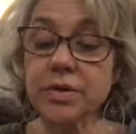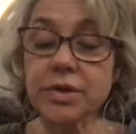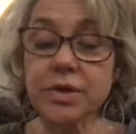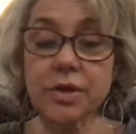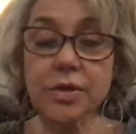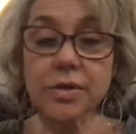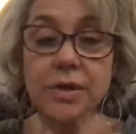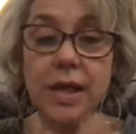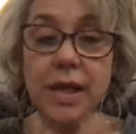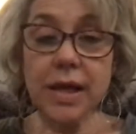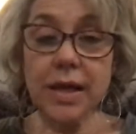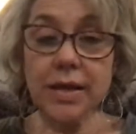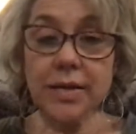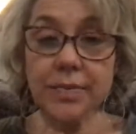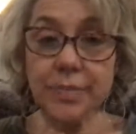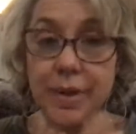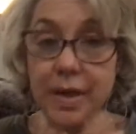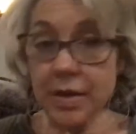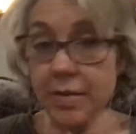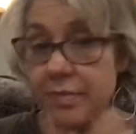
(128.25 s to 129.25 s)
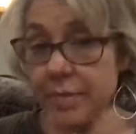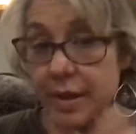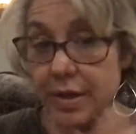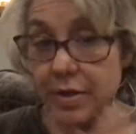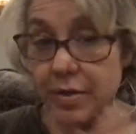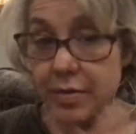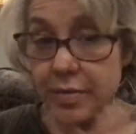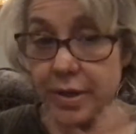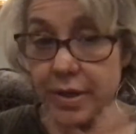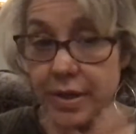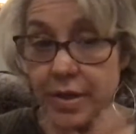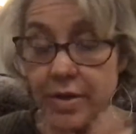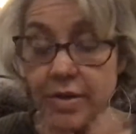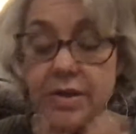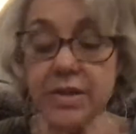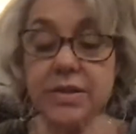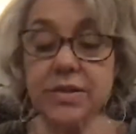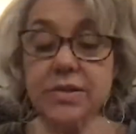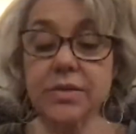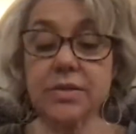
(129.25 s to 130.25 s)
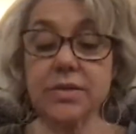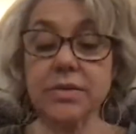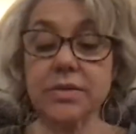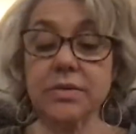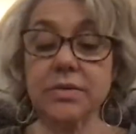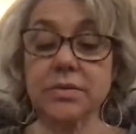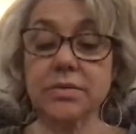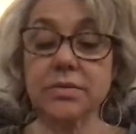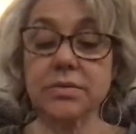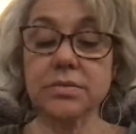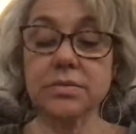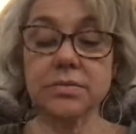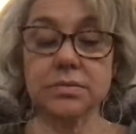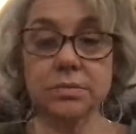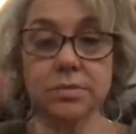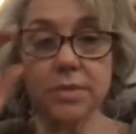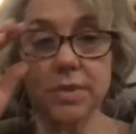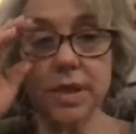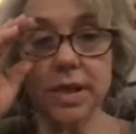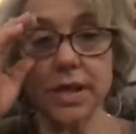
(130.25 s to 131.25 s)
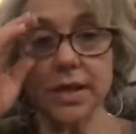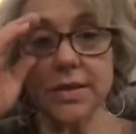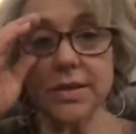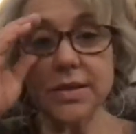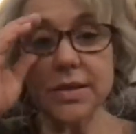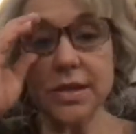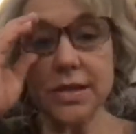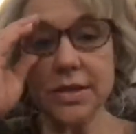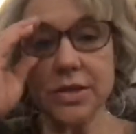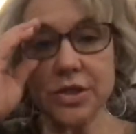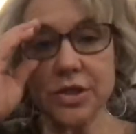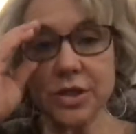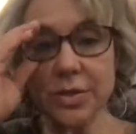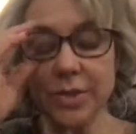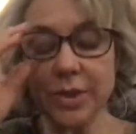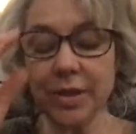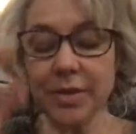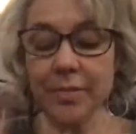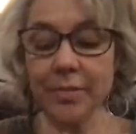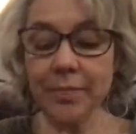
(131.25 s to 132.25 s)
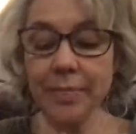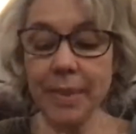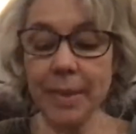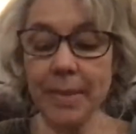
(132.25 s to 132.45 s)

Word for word: Do you like palmetto berries? Yes, said Jimmy.